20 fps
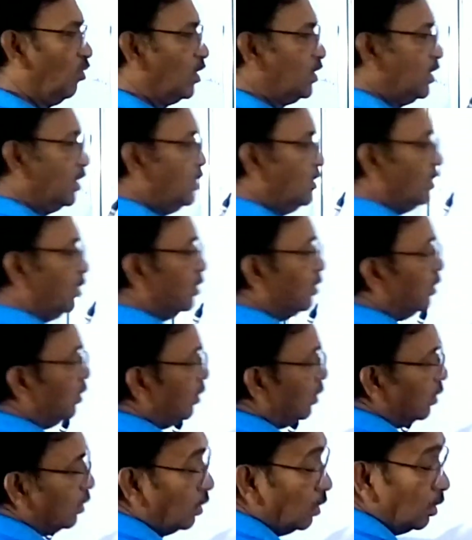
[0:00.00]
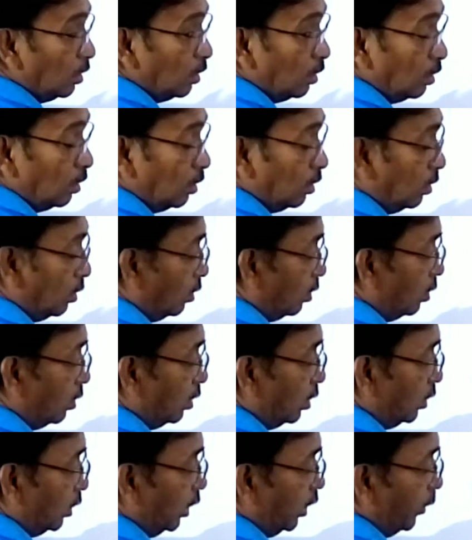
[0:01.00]
Was this?
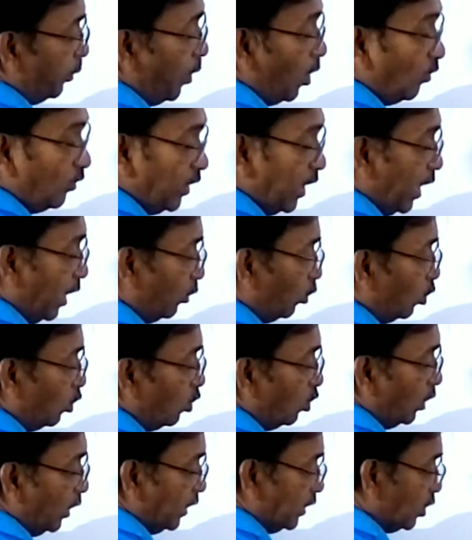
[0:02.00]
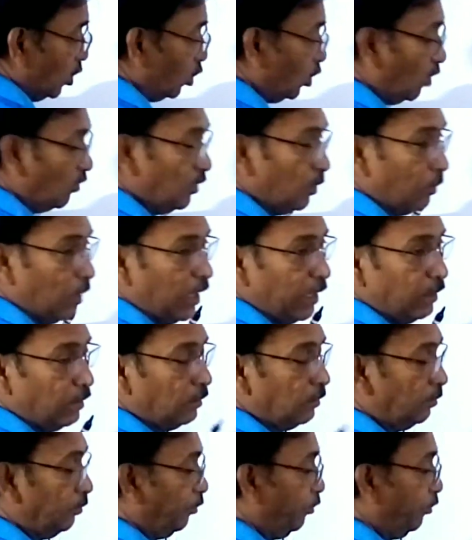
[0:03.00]
The tip of the arrow is out of the plane.